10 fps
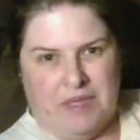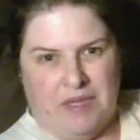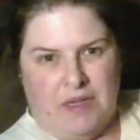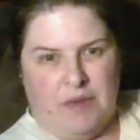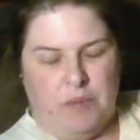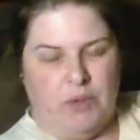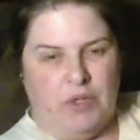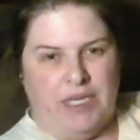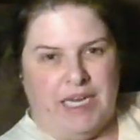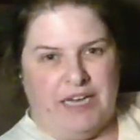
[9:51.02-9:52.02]
Where your Pull people?
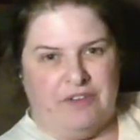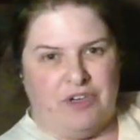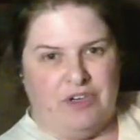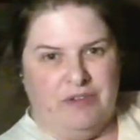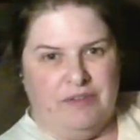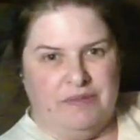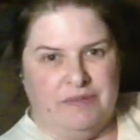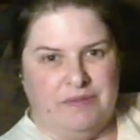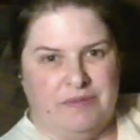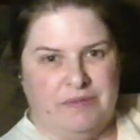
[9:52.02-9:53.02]
it out of her. A few
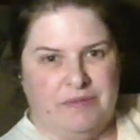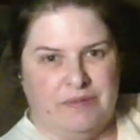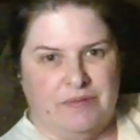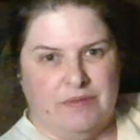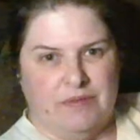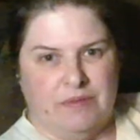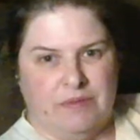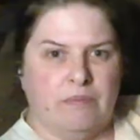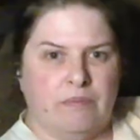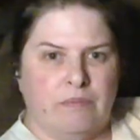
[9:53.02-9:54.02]
miles east,
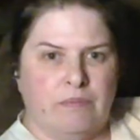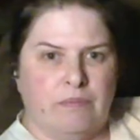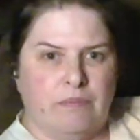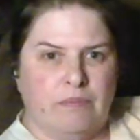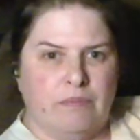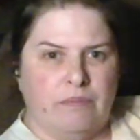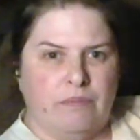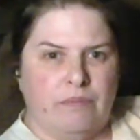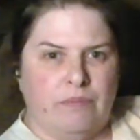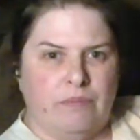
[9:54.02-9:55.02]
those people
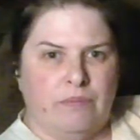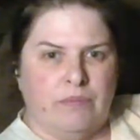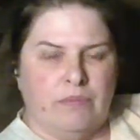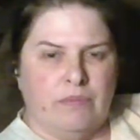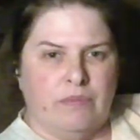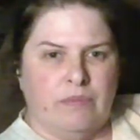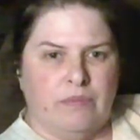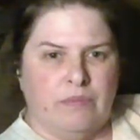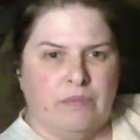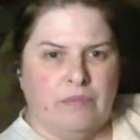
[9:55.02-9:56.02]
were east.
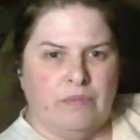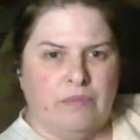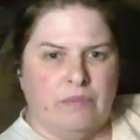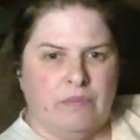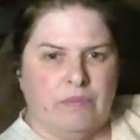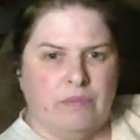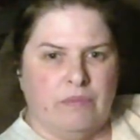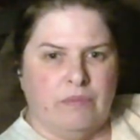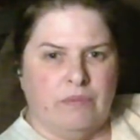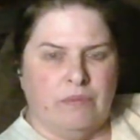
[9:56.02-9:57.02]

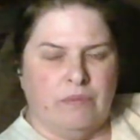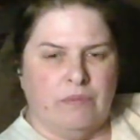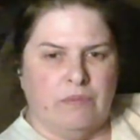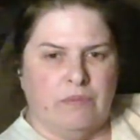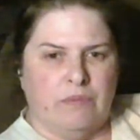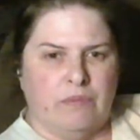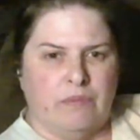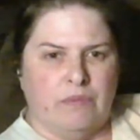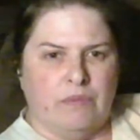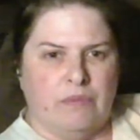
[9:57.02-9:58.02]
I couldn't
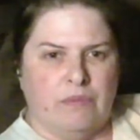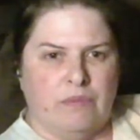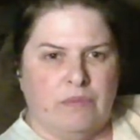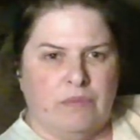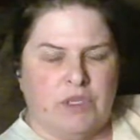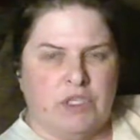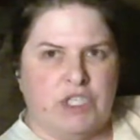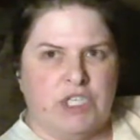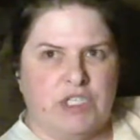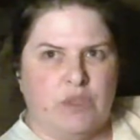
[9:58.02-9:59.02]
stay there.
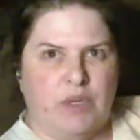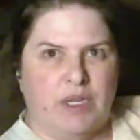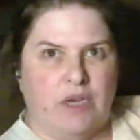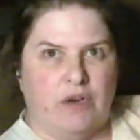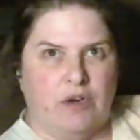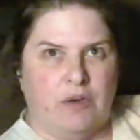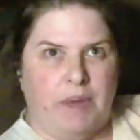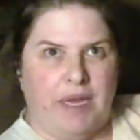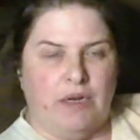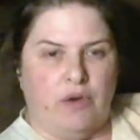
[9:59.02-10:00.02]
She's the one that heard
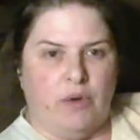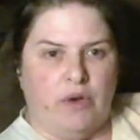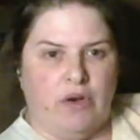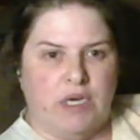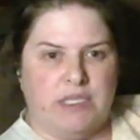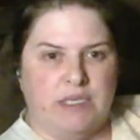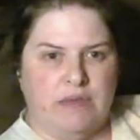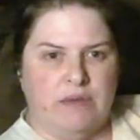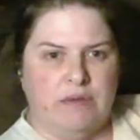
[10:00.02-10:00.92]
Beta going crazy. What?